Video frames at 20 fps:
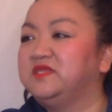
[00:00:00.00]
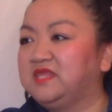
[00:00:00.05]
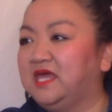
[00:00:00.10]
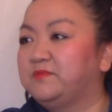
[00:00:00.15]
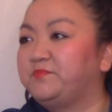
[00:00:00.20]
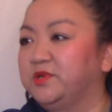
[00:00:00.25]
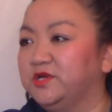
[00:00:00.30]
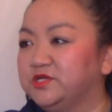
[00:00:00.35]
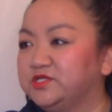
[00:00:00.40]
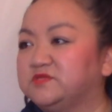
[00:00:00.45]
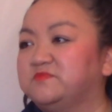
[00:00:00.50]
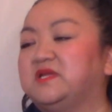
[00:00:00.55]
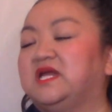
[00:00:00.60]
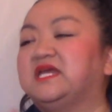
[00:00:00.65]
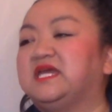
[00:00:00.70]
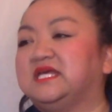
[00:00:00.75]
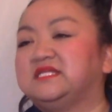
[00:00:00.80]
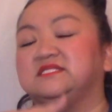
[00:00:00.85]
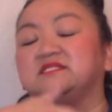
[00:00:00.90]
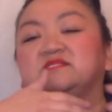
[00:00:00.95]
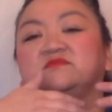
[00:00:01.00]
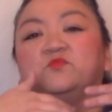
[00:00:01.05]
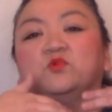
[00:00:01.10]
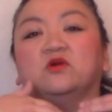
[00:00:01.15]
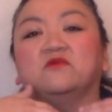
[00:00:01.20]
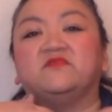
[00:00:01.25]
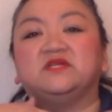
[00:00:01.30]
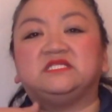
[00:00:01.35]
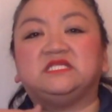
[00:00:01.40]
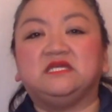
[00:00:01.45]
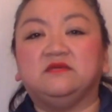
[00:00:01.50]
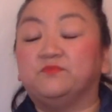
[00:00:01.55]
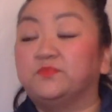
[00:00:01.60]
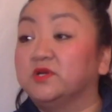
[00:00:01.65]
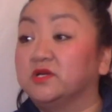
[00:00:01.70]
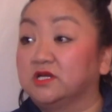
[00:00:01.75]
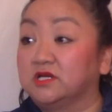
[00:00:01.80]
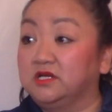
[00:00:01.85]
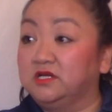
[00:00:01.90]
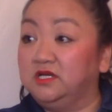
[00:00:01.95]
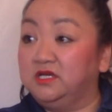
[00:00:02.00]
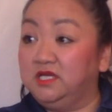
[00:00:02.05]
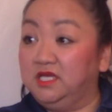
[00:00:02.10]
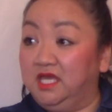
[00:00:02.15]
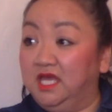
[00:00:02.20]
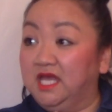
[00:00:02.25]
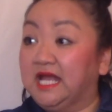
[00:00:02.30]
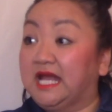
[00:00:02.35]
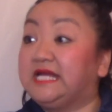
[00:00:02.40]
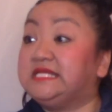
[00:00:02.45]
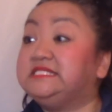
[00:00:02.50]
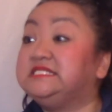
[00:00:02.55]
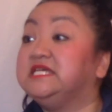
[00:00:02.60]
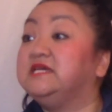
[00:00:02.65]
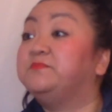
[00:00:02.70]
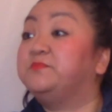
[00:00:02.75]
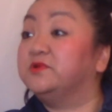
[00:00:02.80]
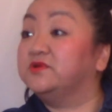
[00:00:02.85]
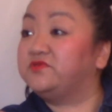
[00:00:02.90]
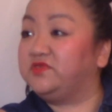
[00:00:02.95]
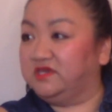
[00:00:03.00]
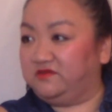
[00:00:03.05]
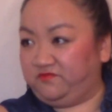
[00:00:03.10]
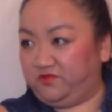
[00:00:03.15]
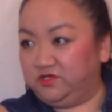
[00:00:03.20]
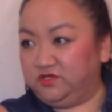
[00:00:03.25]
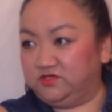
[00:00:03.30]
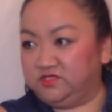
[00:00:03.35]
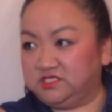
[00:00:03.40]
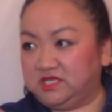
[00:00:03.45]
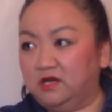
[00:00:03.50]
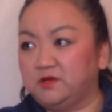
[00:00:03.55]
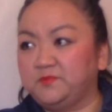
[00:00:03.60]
that person, but I guess it's more of a deeper thing for yourself.